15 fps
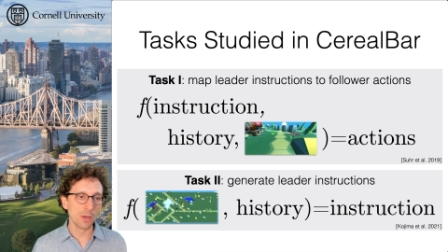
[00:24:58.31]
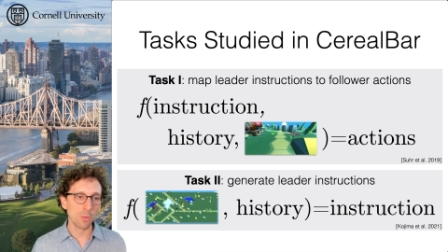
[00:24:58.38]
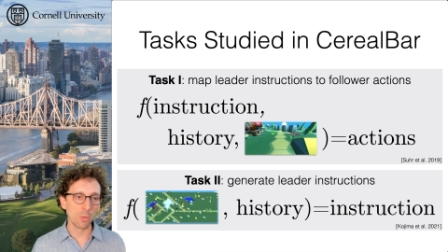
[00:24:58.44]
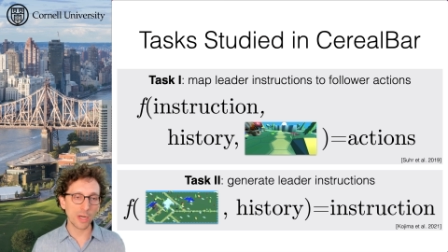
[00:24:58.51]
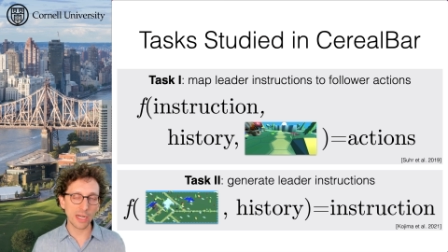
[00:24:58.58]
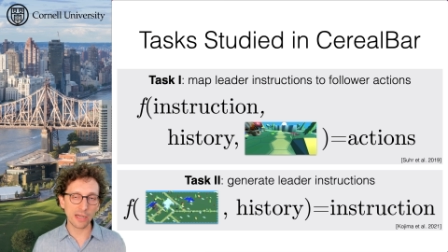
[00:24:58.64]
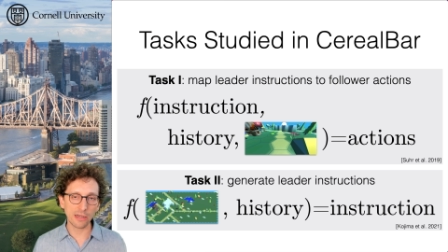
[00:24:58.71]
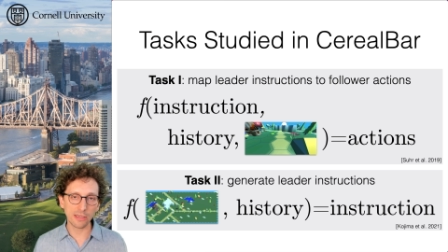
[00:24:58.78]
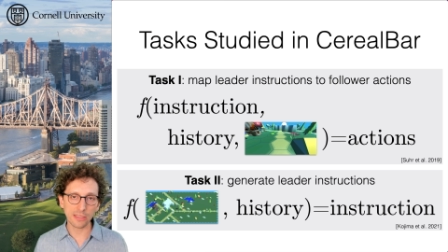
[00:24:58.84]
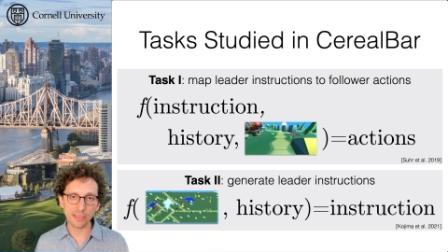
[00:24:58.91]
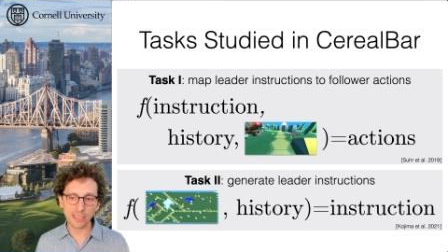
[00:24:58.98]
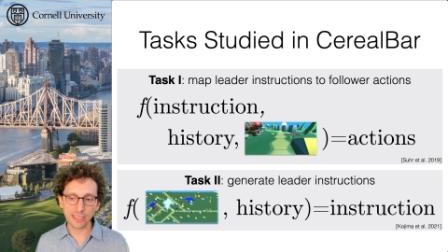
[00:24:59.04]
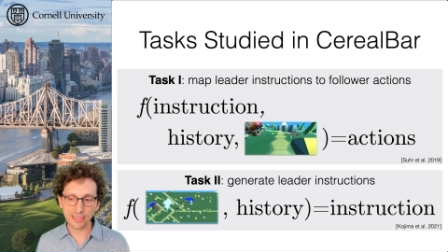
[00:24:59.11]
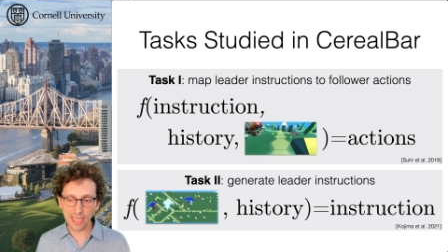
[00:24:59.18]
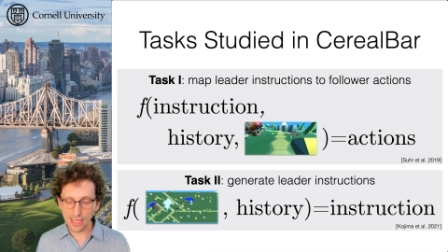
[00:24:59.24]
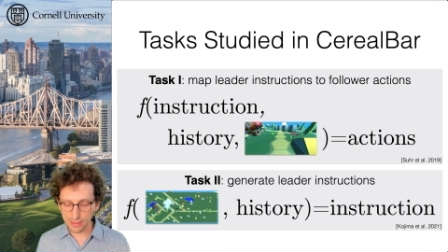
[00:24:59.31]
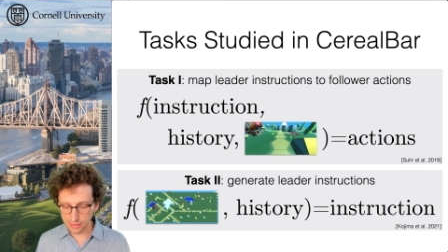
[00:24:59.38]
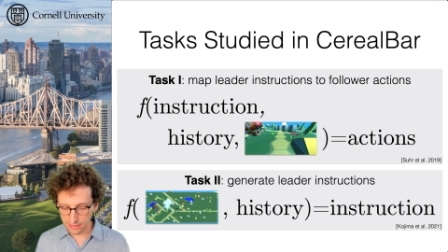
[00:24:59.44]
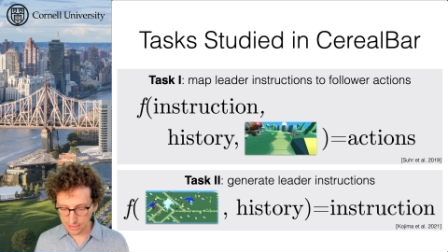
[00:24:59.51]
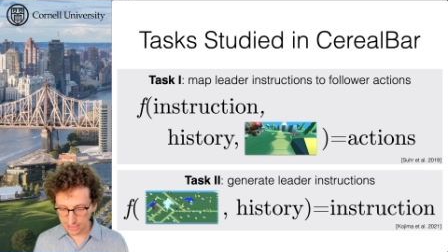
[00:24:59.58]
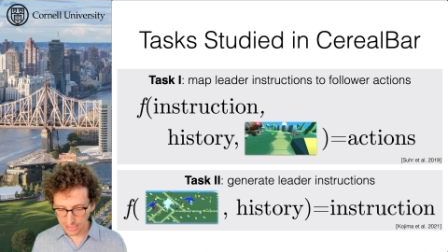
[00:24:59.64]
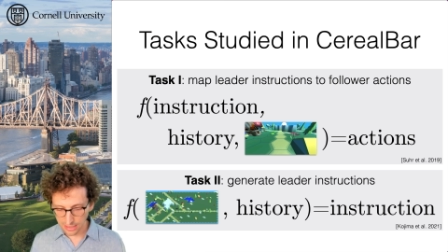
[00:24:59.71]
where the
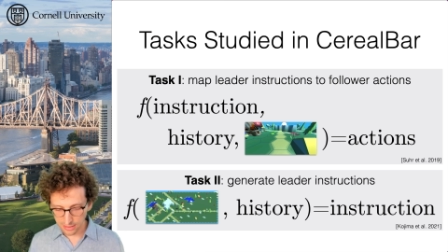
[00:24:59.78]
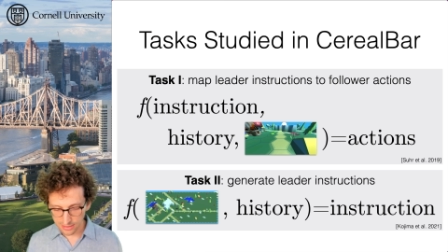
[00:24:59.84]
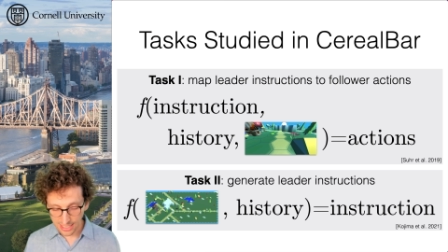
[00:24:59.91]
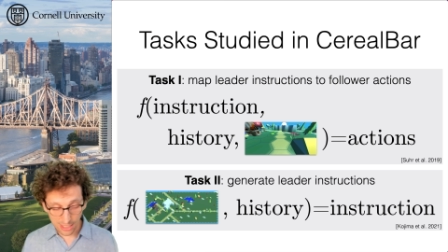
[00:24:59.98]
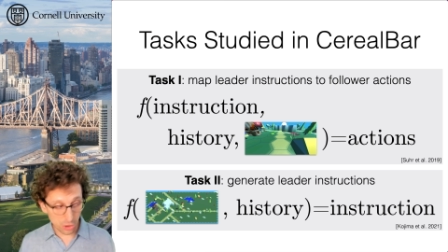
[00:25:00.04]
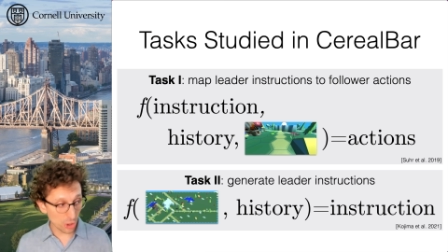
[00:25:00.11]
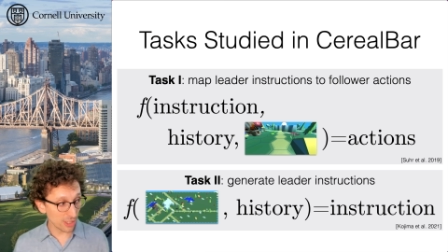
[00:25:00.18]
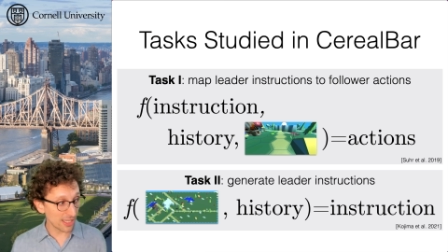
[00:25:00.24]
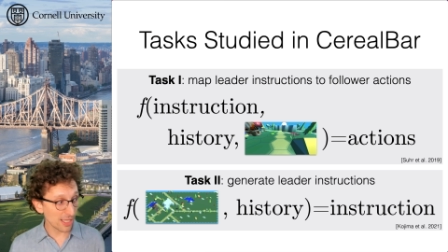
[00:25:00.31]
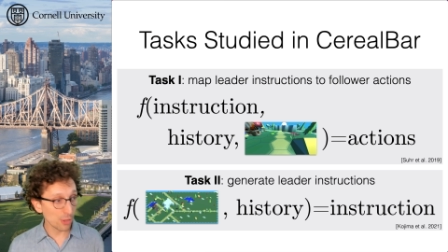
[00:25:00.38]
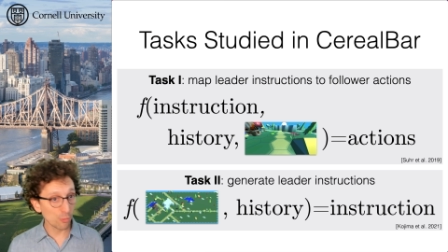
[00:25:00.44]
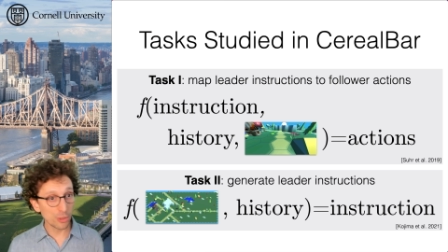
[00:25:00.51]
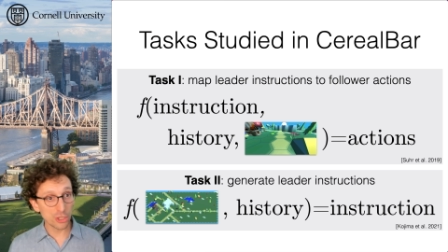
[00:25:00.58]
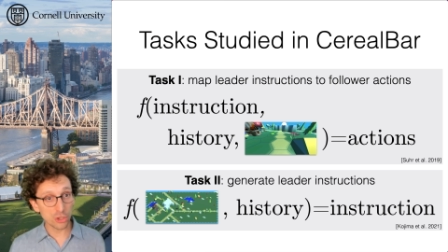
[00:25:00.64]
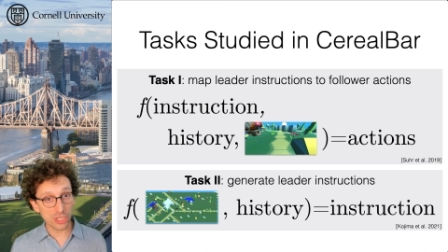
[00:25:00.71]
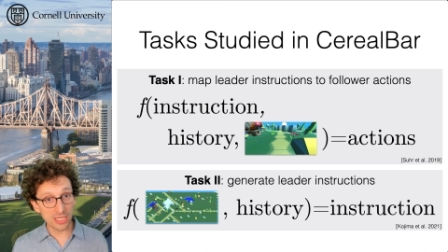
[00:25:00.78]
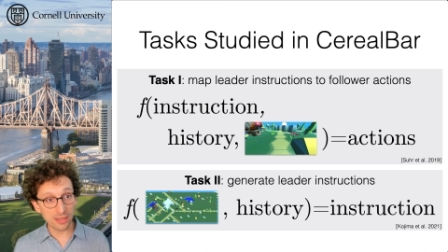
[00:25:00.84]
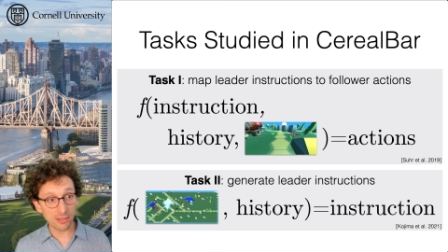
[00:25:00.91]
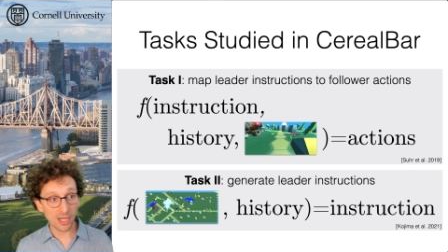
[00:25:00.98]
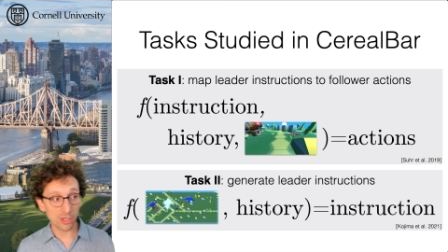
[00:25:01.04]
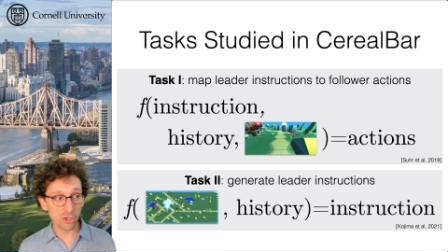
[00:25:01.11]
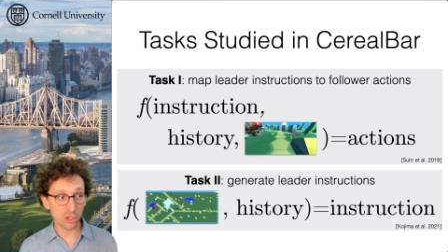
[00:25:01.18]
task is natural language
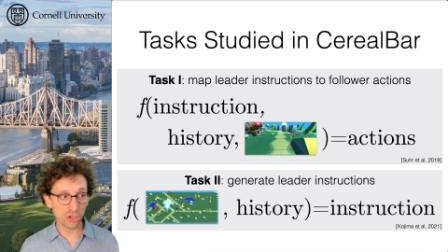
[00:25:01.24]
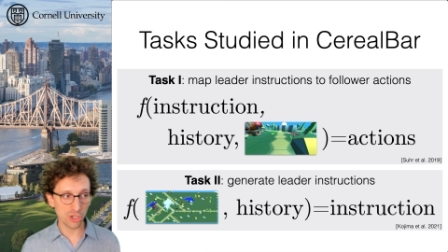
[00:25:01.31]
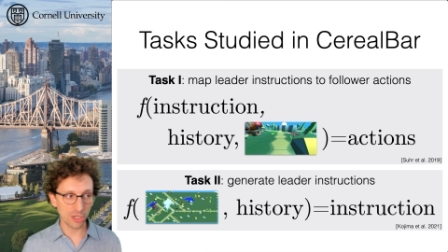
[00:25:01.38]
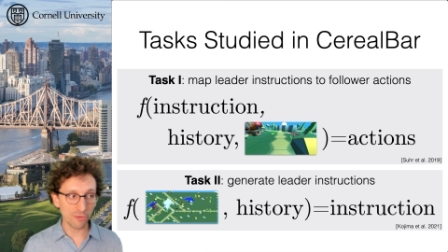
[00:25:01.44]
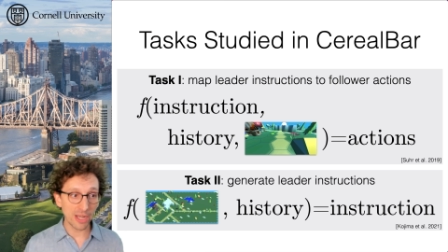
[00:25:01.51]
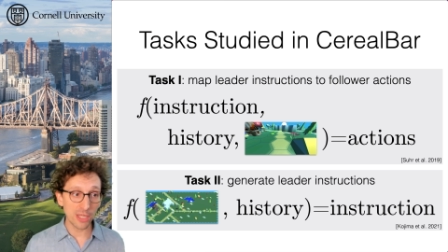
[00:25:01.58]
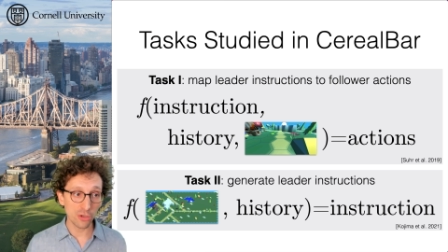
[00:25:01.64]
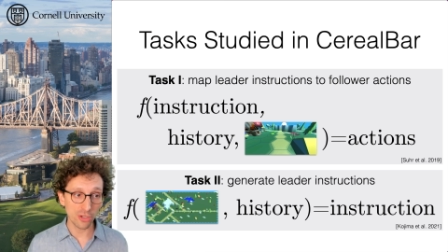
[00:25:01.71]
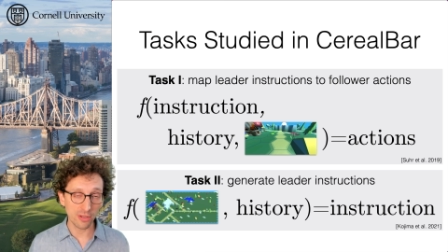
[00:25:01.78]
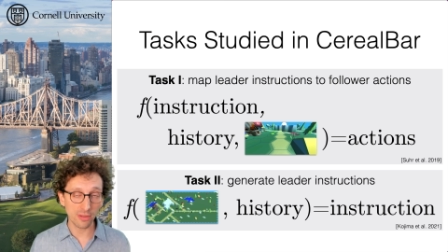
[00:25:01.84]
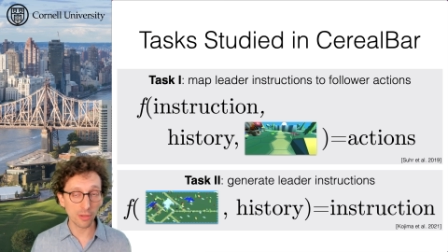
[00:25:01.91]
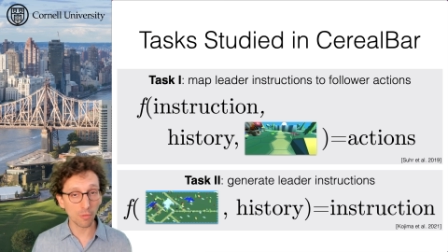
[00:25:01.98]
instruction generation.